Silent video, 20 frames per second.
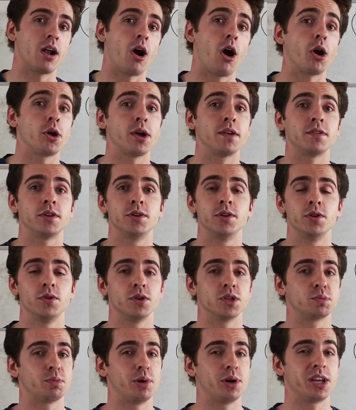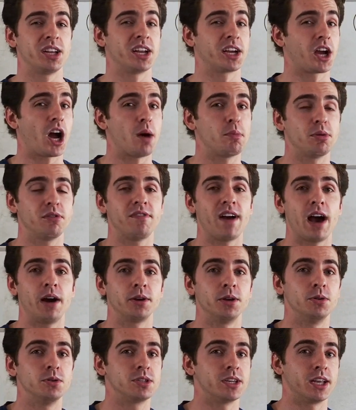All you have to do is put in a couple
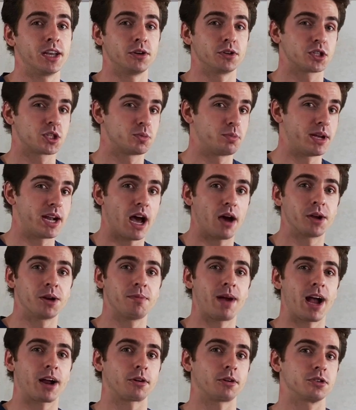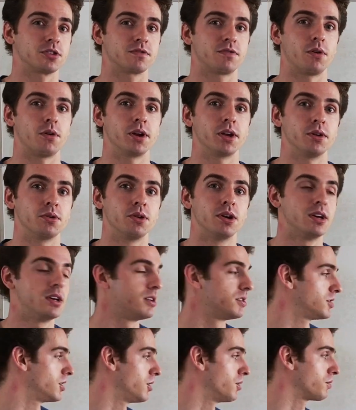values and it'll spit out your macros for you.
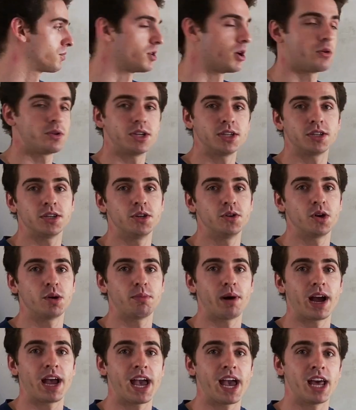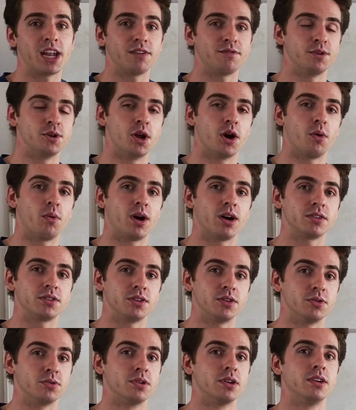So no need to do it by hand if you don't want
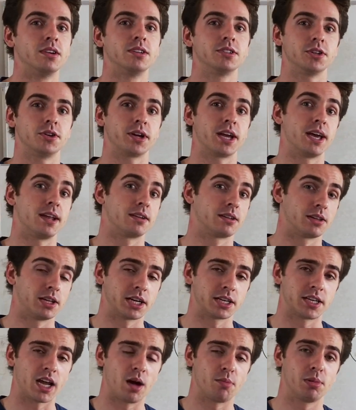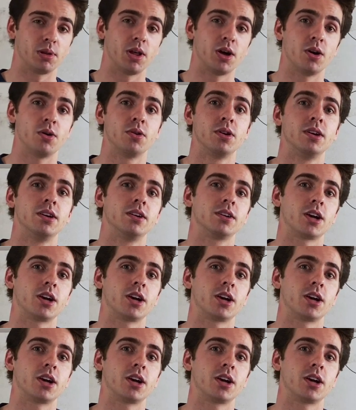to. So again, link down below.